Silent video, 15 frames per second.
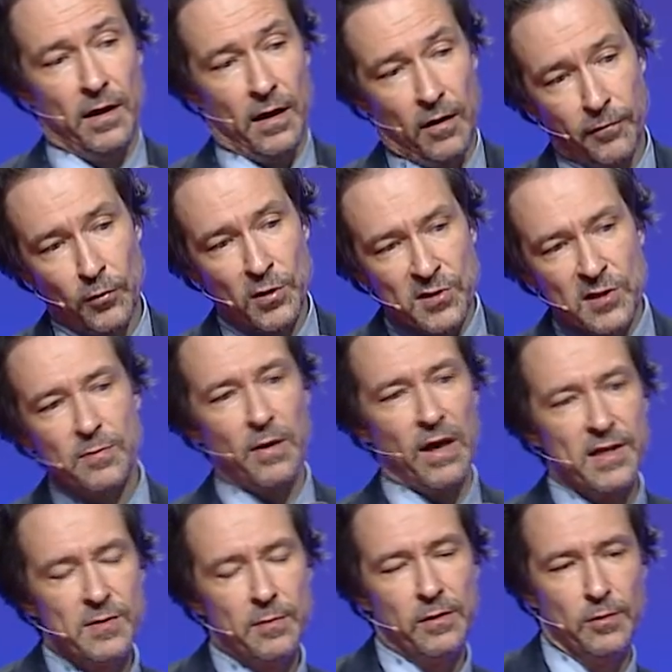of course, it's
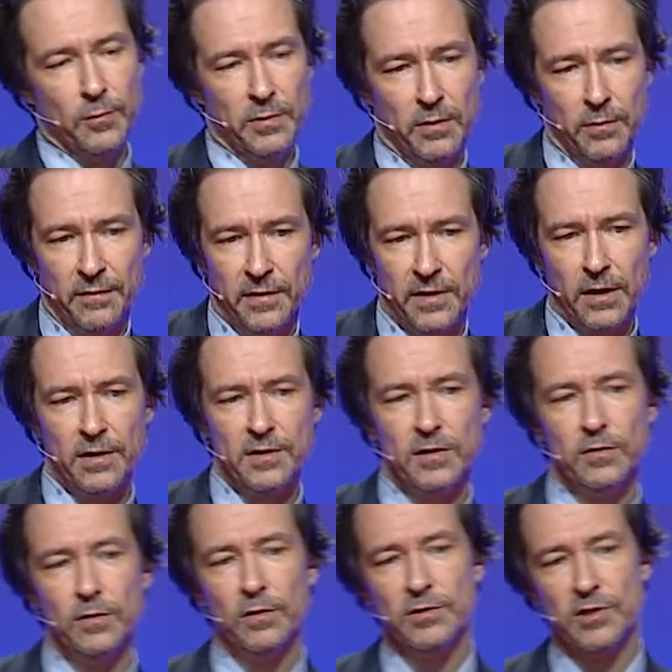possible to build with other
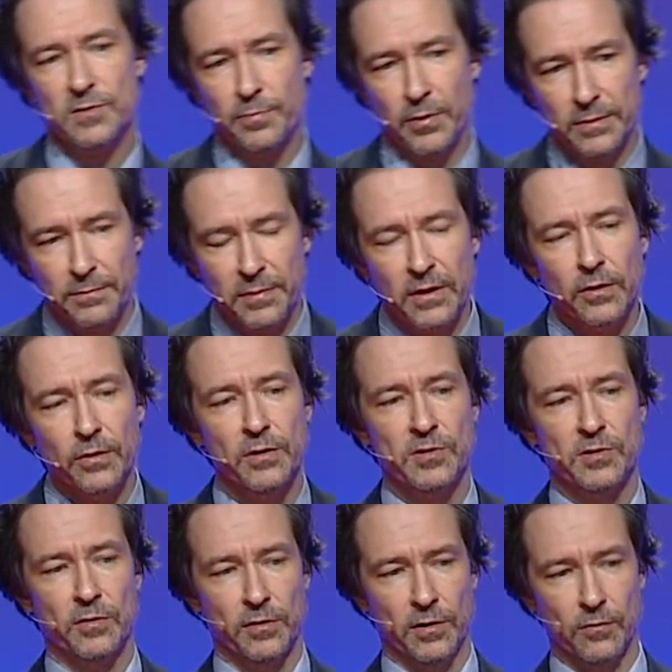technologies, but
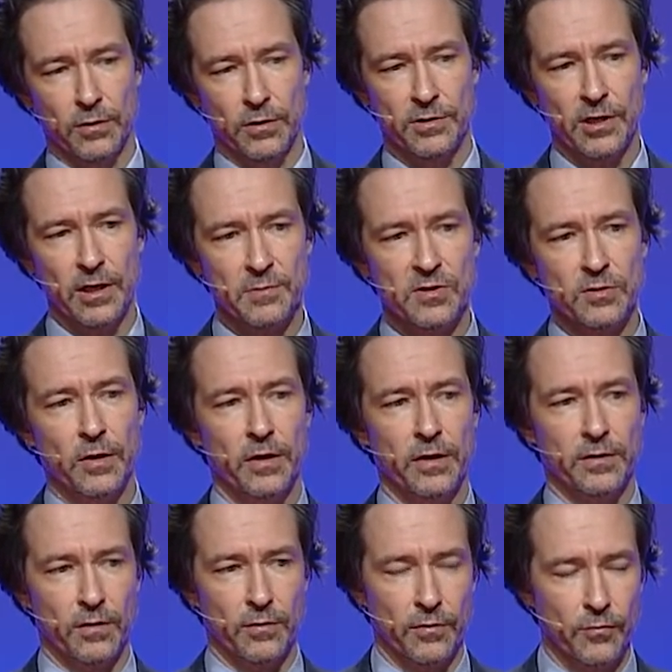because you want to jumpstart
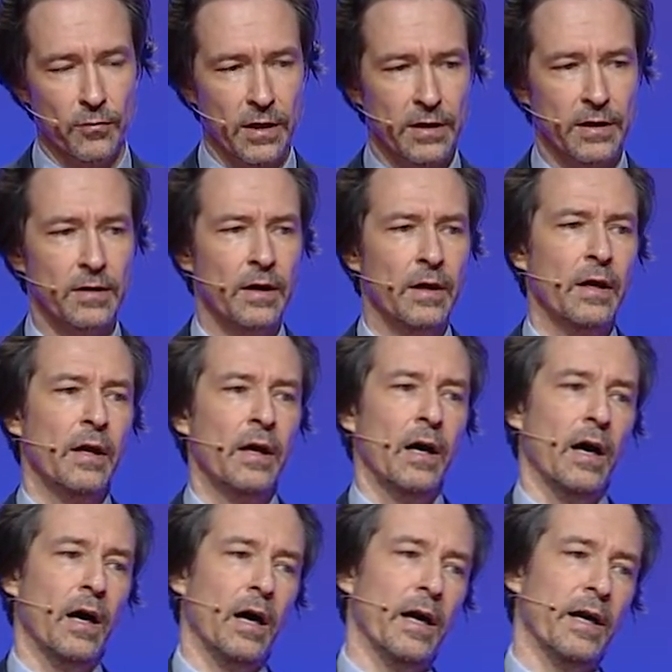it, you want to run it,
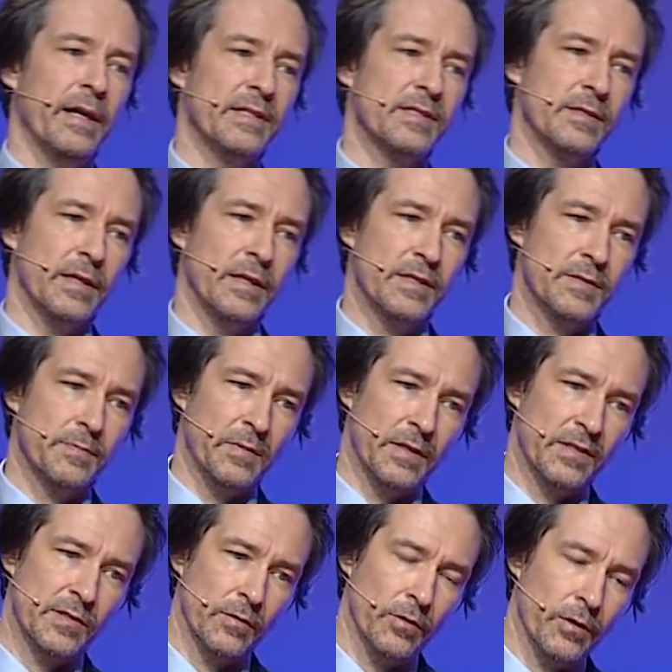
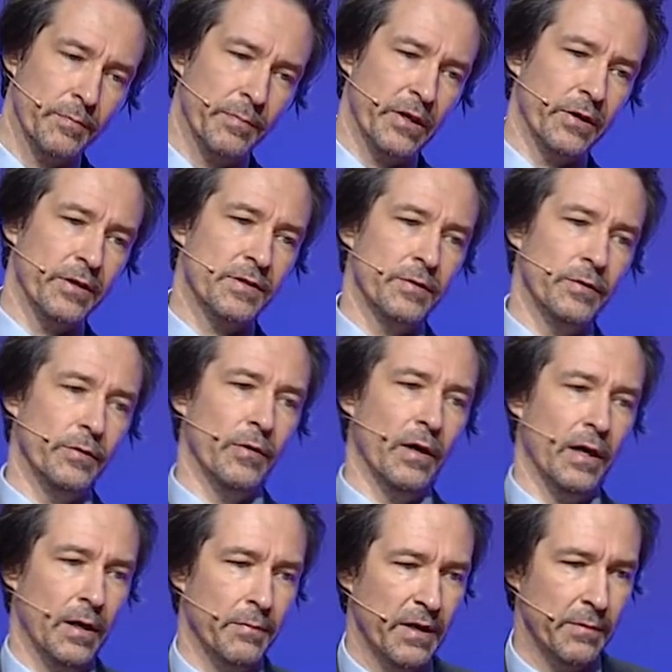it's a lot better
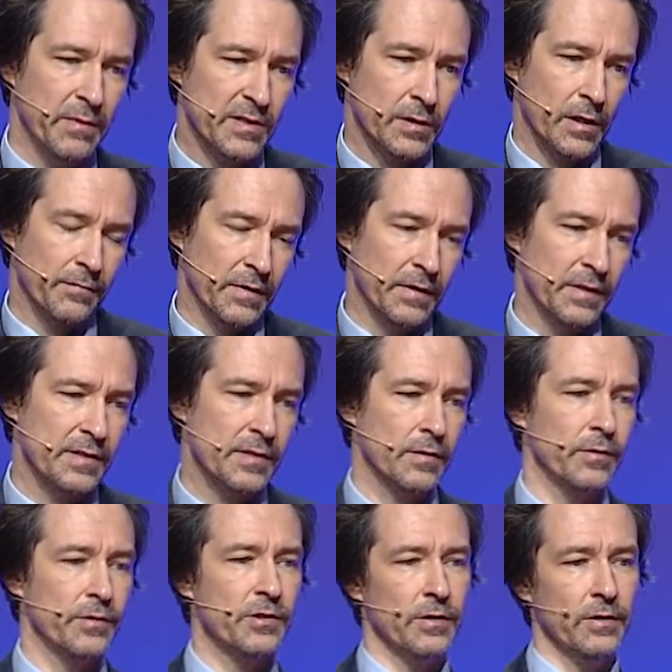to maybe start with this
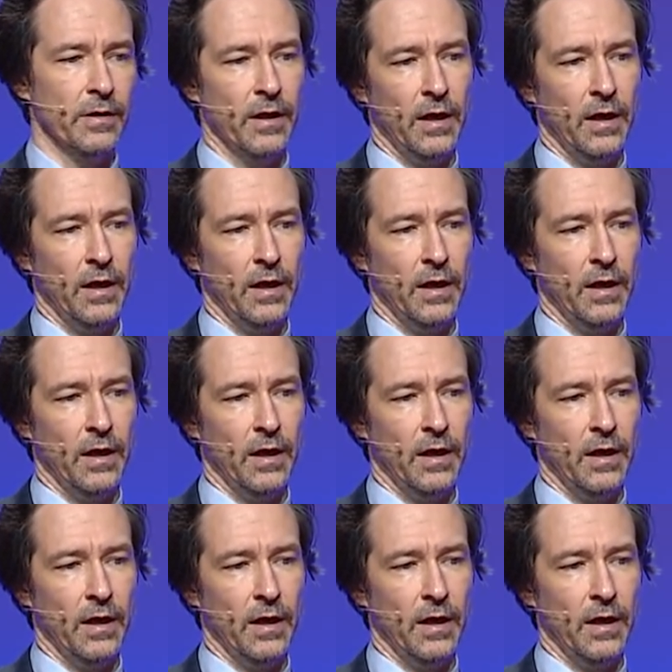solution.